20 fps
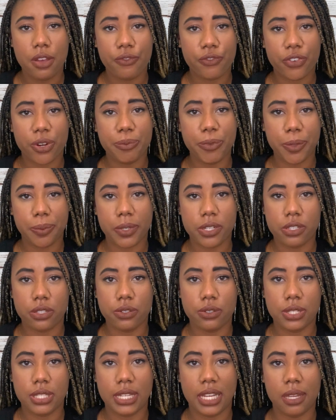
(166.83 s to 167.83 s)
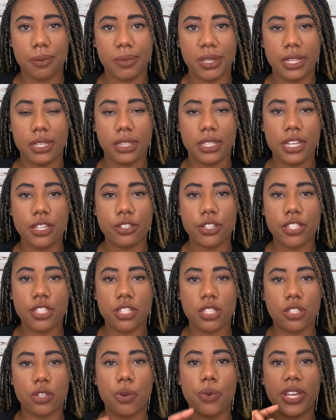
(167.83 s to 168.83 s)
from your personal statement. These are
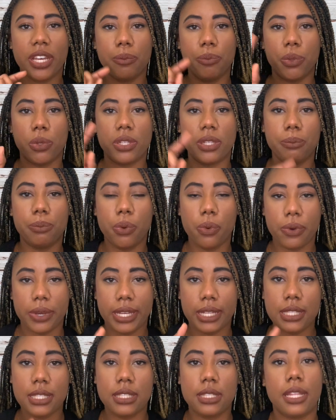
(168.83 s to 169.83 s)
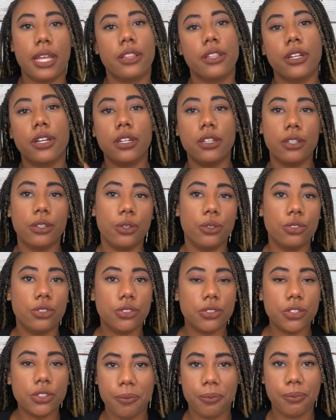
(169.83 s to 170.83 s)
just quick bullet points that they're going to go
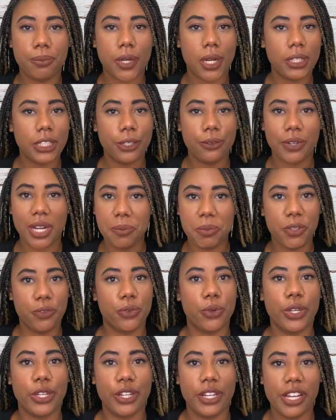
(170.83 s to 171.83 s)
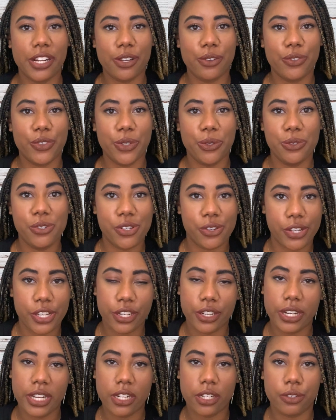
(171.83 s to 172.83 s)
through probably right before your interview, during
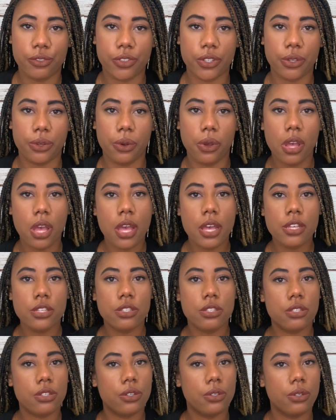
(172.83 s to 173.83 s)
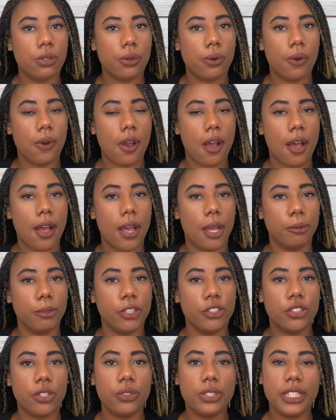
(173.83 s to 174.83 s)
your interview. So
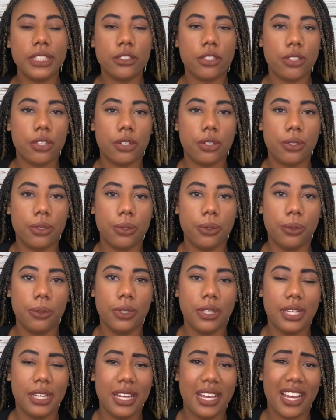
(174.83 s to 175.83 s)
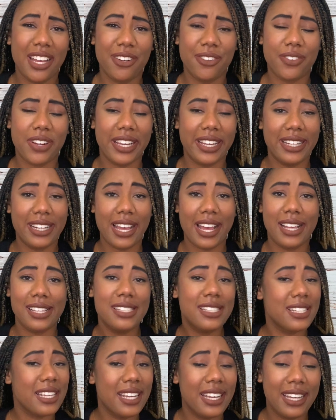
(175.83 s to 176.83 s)
you don't need to go and write an
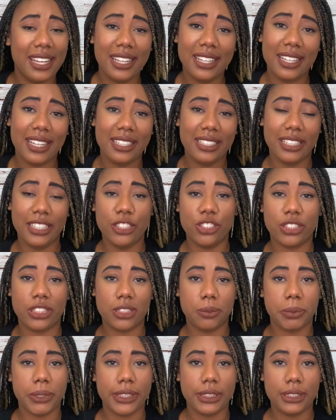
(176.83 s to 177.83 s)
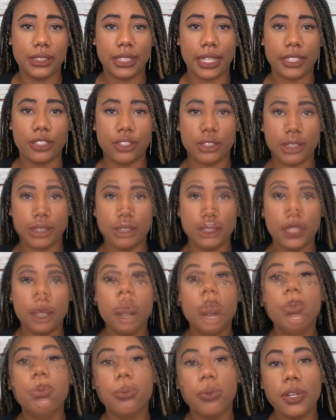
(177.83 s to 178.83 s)
essay in each experience section. So
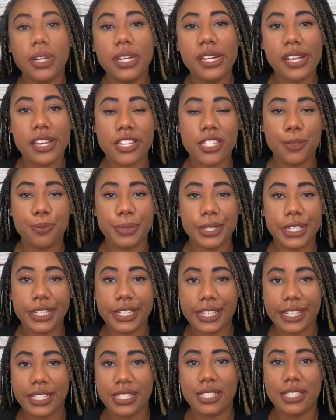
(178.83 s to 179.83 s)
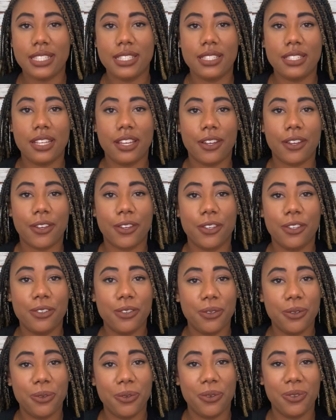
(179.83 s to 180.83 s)
number 1 experience
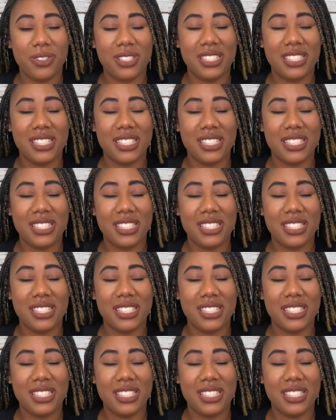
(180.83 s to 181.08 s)
you